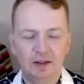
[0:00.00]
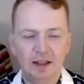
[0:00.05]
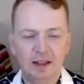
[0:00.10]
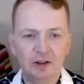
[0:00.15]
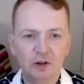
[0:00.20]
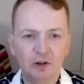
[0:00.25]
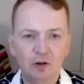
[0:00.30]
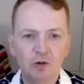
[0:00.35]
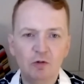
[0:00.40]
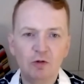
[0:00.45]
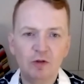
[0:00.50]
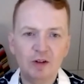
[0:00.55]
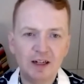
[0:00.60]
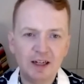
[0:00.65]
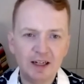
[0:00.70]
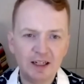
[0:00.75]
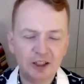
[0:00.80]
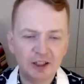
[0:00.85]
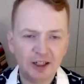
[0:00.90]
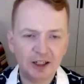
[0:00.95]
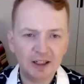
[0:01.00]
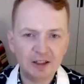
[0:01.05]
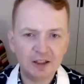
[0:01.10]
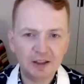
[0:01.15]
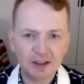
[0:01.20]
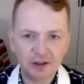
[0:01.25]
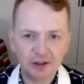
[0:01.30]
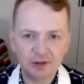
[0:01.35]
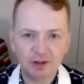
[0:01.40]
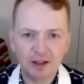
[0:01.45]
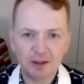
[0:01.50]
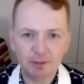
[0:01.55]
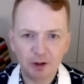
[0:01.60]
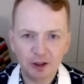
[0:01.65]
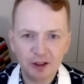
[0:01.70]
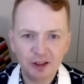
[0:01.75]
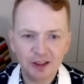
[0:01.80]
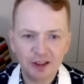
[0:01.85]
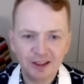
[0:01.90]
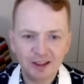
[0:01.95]
that don't really change things very
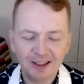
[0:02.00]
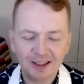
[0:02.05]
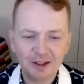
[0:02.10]
much.